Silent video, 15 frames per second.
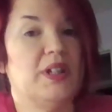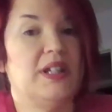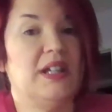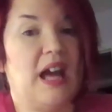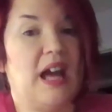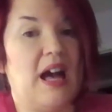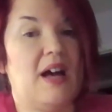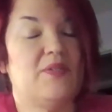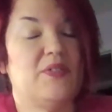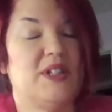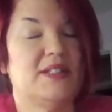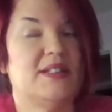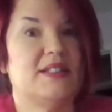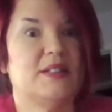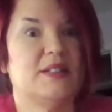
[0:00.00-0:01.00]
really
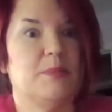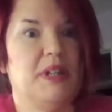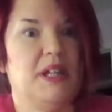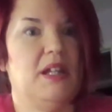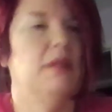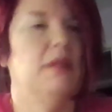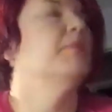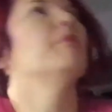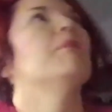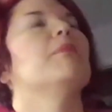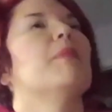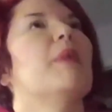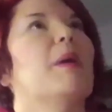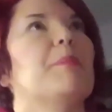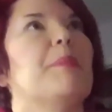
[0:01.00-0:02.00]
obvious to me,
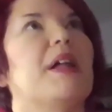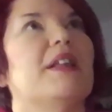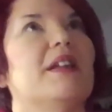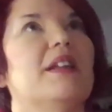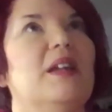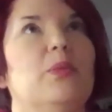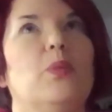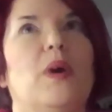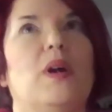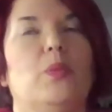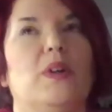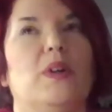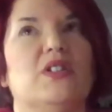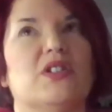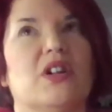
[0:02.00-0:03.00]
Melanie, when
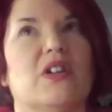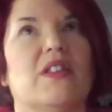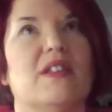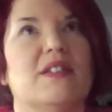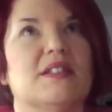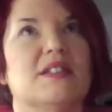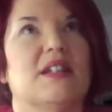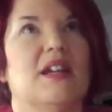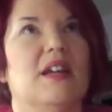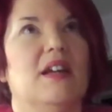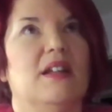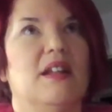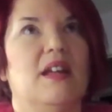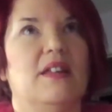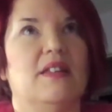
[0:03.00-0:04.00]
we took this
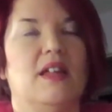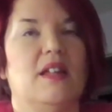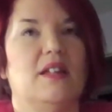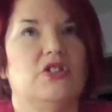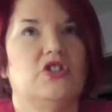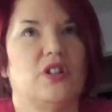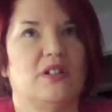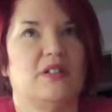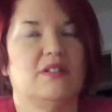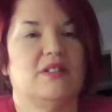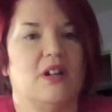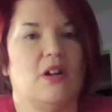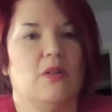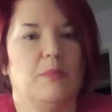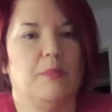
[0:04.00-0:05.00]
kit and then just
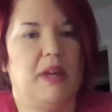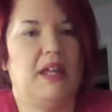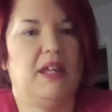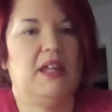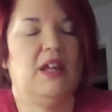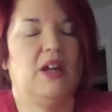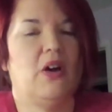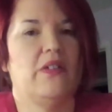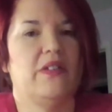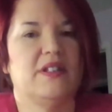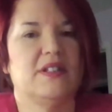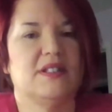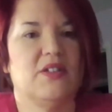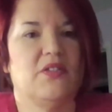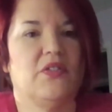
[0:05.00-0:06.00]
started making all
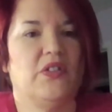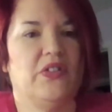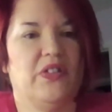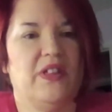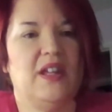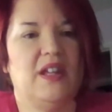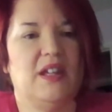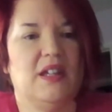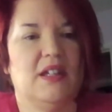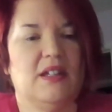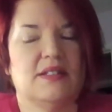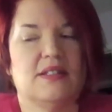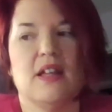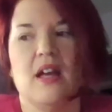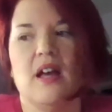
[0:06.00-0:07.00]
these different
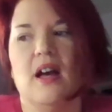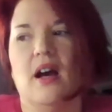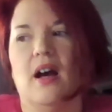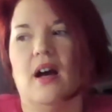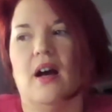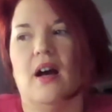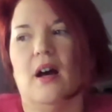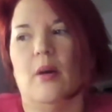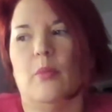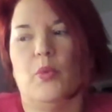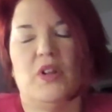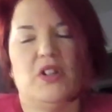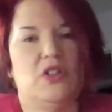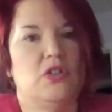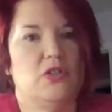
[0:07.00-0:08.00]
things.
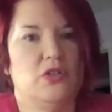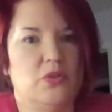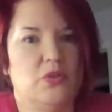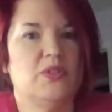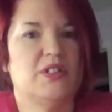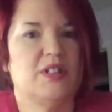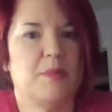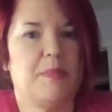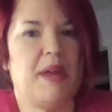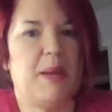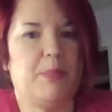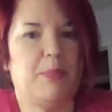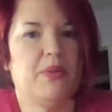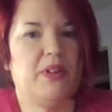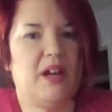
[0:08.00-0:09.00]
When you use the
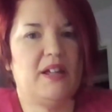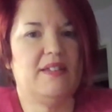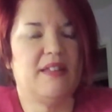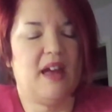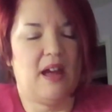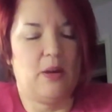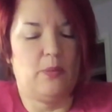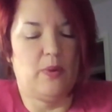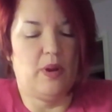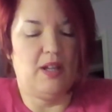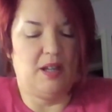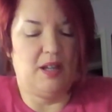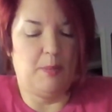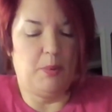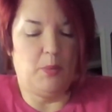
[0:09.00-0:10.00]
paper like that,
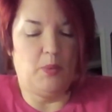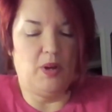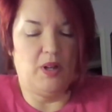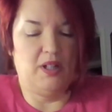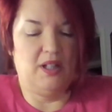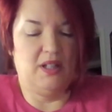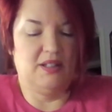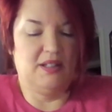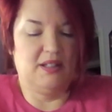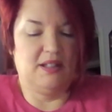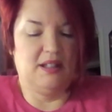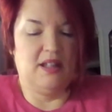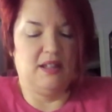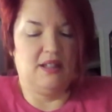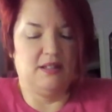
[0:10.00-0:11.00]
right? Number one,
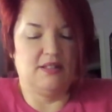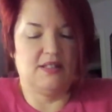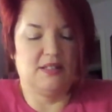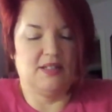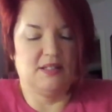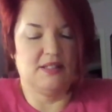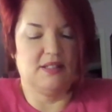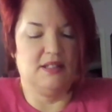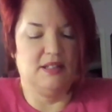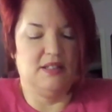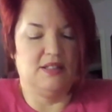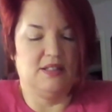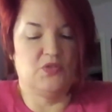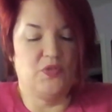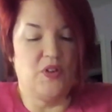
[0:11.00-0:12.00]

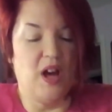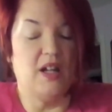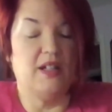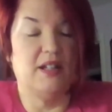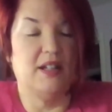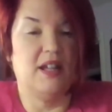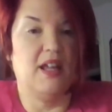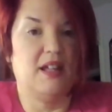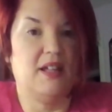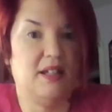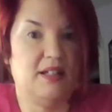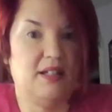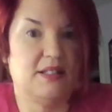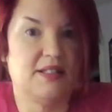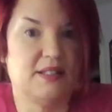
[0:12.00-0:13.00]
it's fun, and
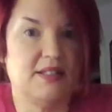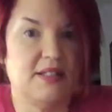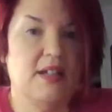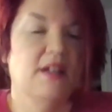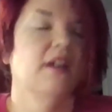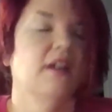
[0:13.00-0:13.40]
it's